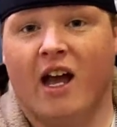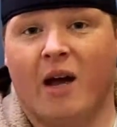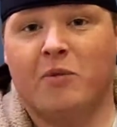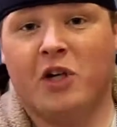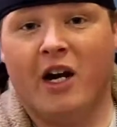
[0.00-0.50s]

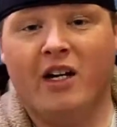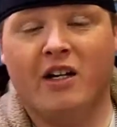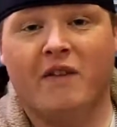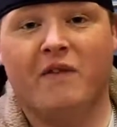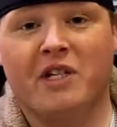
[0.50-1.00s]
I'm trying to
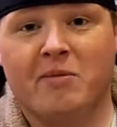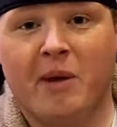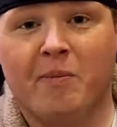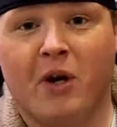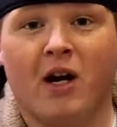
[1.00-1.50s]
convince my
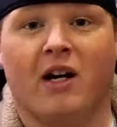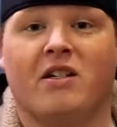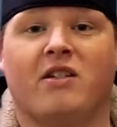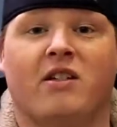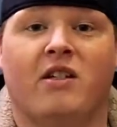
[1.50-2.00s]

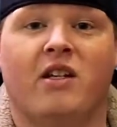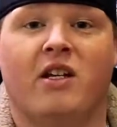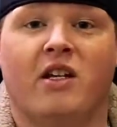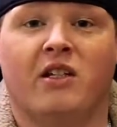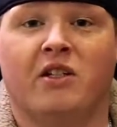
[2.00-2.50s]
boss
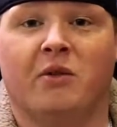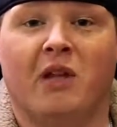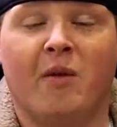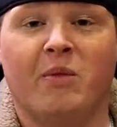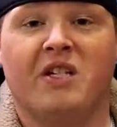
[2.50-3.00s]
to
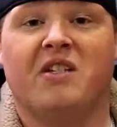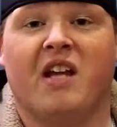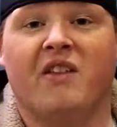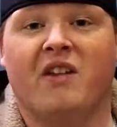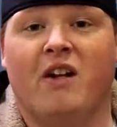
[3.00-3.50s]
let me
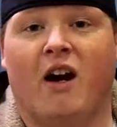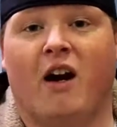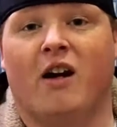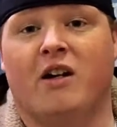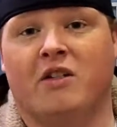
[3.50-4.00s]
send the
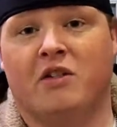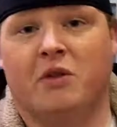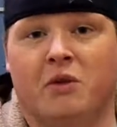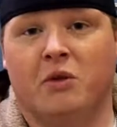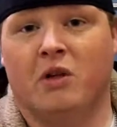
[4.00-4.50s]
car
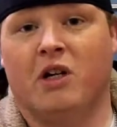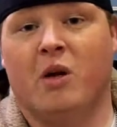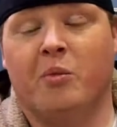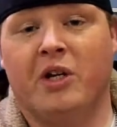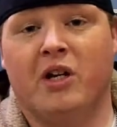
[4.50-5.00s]
to a
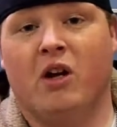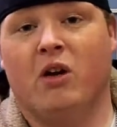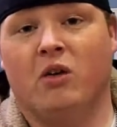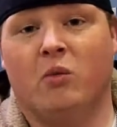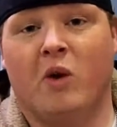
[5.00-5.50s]
company
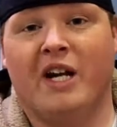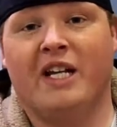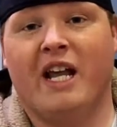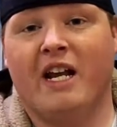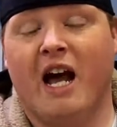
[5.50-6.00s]
called
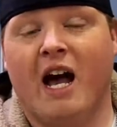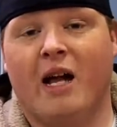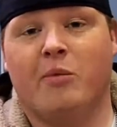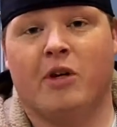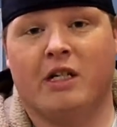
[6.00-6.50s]
Renegade
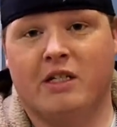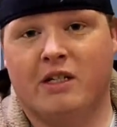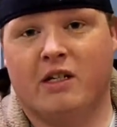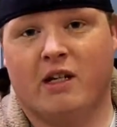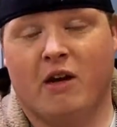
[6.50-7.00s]

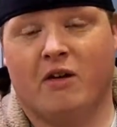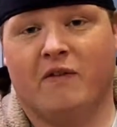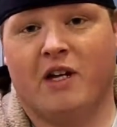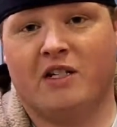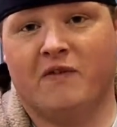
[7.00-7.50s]
Hybrids out of
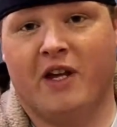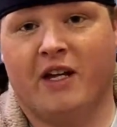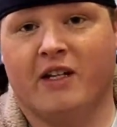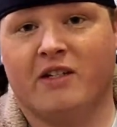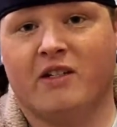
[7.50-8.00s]
Las
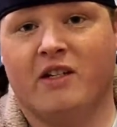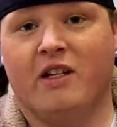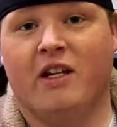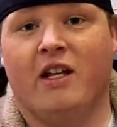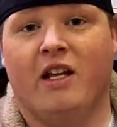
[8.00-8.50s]
Vegas
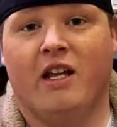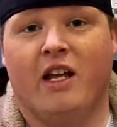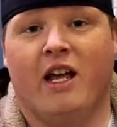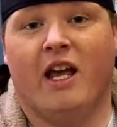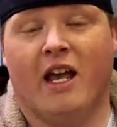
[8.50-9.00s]

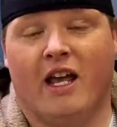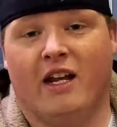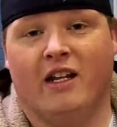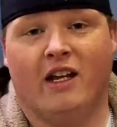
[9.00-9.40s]
and